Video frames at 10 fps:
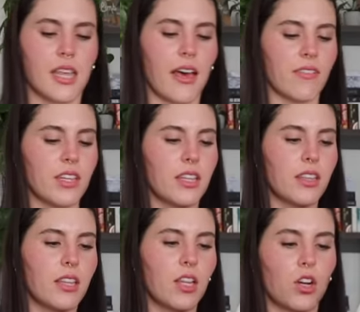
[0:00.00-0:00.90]
The Heaven
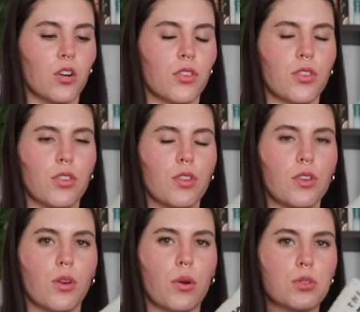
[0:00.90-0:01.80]
and Earth
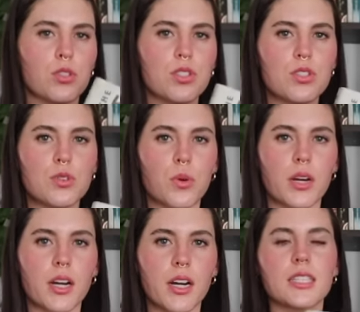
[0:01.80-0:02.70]
grocery
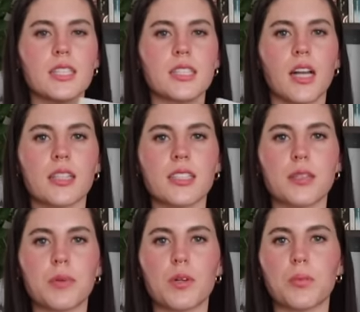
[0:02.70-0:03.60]
store. This is not the
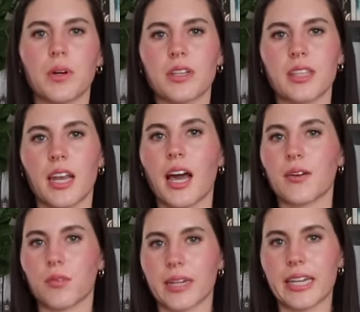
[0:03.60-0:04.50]
typical book that I
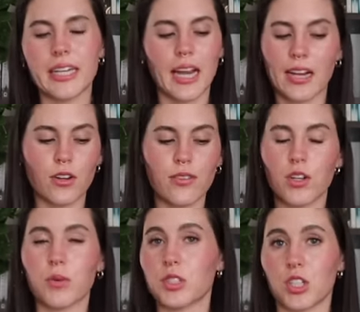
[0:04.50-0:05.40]
read. I don't even
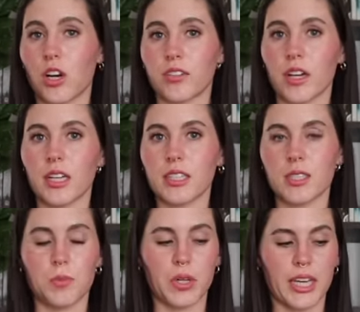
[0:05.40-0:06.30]
know what genre
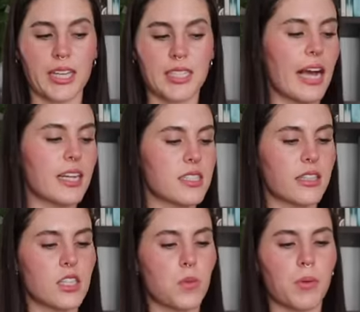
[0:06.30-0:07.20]
this book is. I got
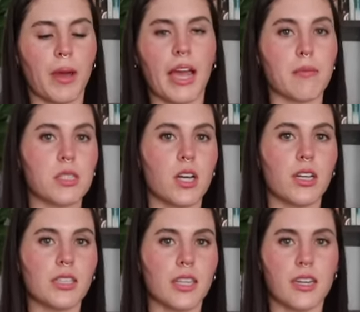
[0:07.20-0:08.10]
sent this book by
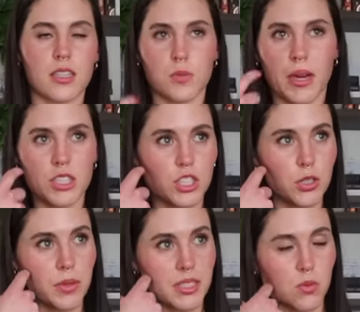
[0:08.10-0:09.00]
Amazon at the end of this past
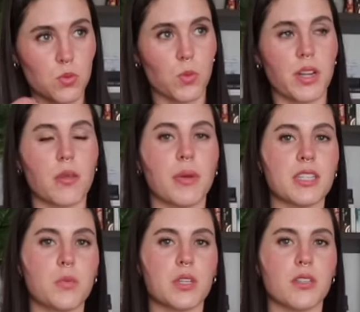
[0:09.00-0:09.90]
year because it was one of the
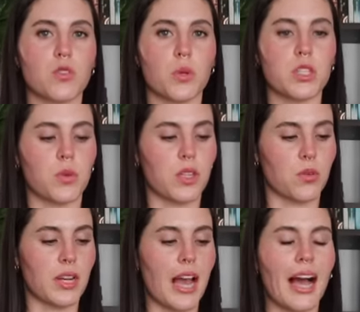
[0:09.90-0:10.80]
best books of
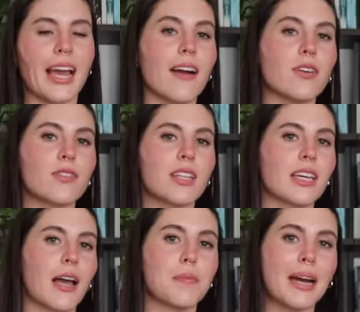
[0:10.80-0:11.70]
2023. I have a
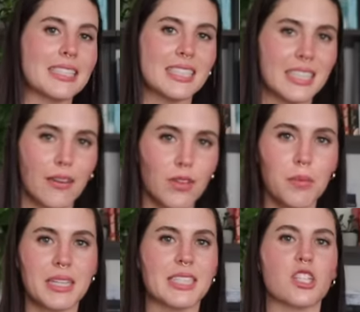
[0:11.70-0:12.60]
feeling I might DNF it
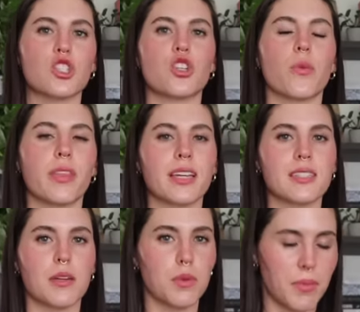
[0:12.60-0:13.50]
because I just don't think it's
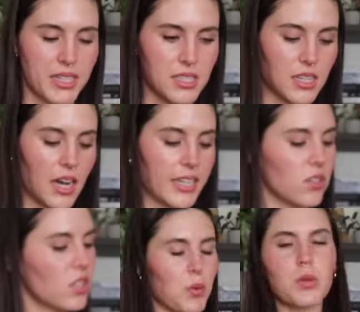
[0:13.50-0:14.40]
going to be my
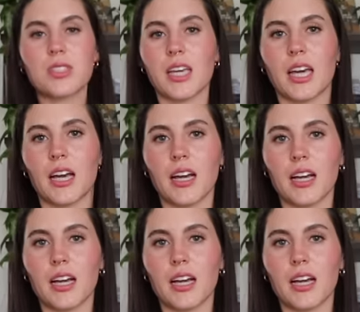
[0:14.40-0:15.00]
style, but we'll see.